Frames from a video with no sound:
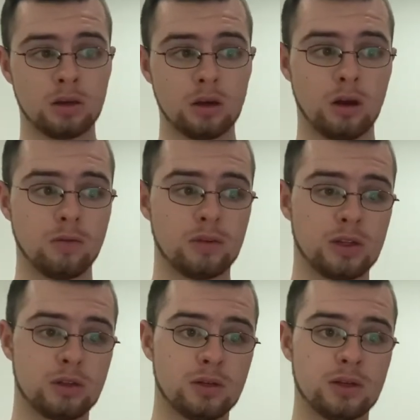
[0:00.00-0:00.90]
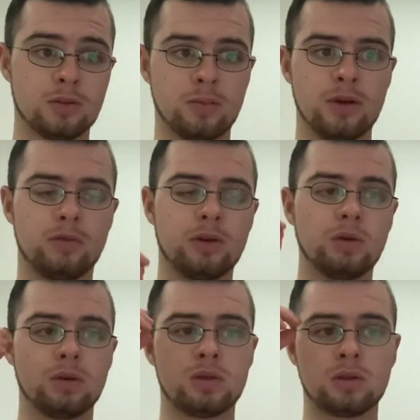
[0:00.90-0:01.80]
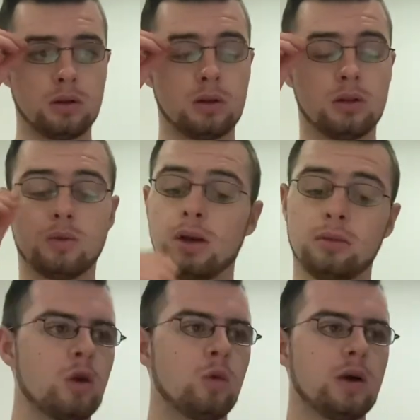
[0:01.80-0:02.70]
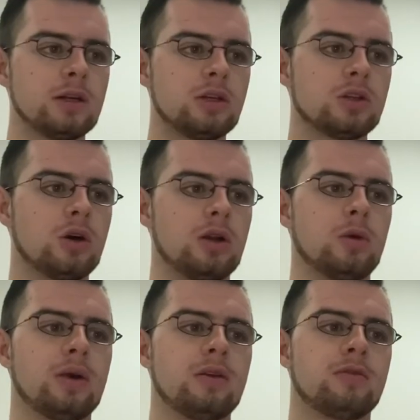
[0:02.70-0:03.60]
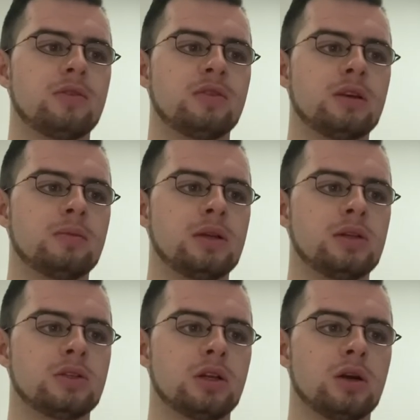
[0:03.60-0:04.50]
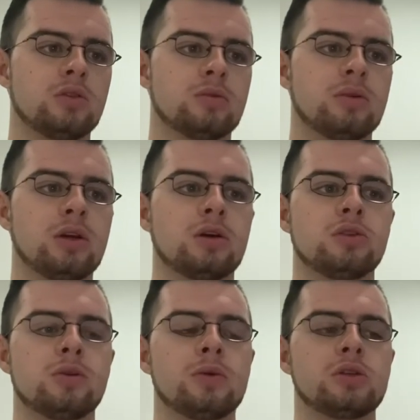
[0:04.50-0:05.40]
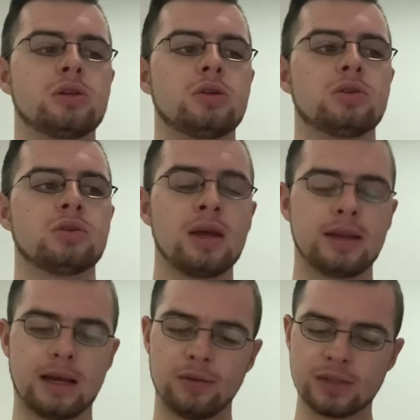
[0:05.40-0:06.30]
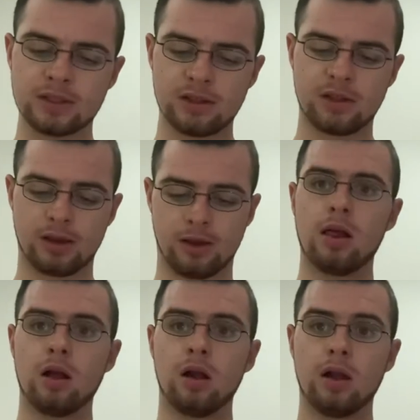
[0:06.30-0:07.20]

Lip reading: hopefully, two different midfielders as well. Why does Ollie wait 15 minutes to go to bring on substitutions? Now, this is the thing.